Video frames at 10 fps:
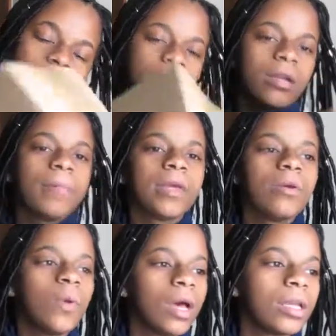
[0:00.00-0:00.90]
I got a
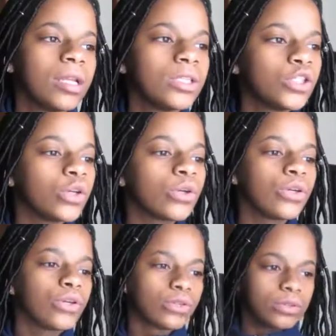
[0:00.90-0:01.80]
pink one, it's so
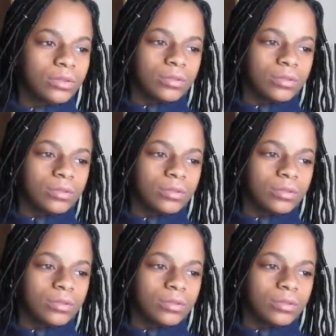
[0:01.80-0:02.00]
cute.